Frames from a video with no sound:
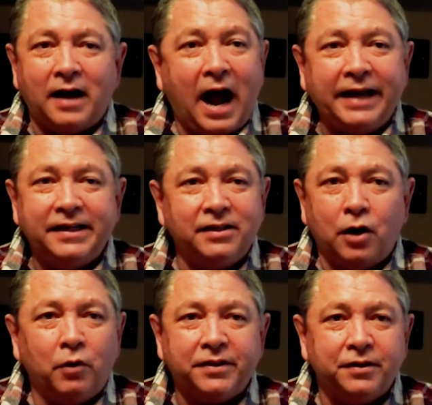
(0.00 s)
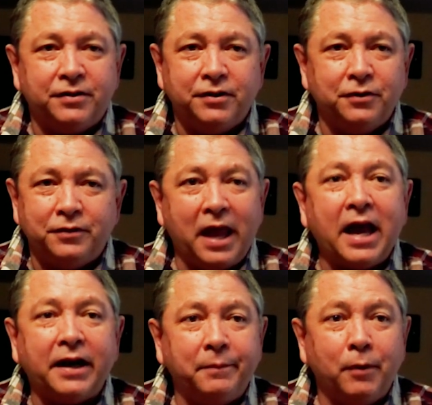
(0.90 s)
I didn't know what to do. They
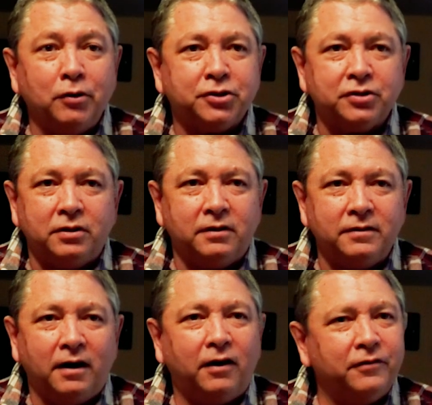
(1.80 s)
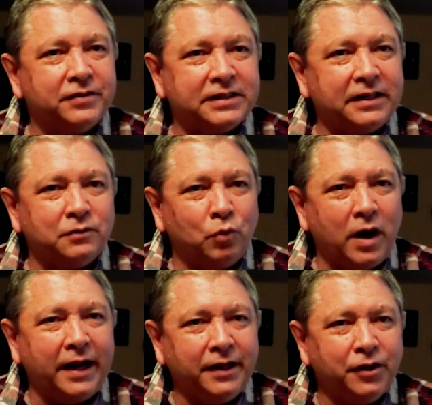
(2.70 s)
got emotional. All of a sudden,
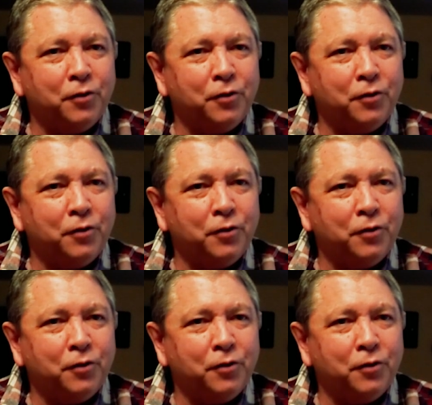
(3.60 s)
what?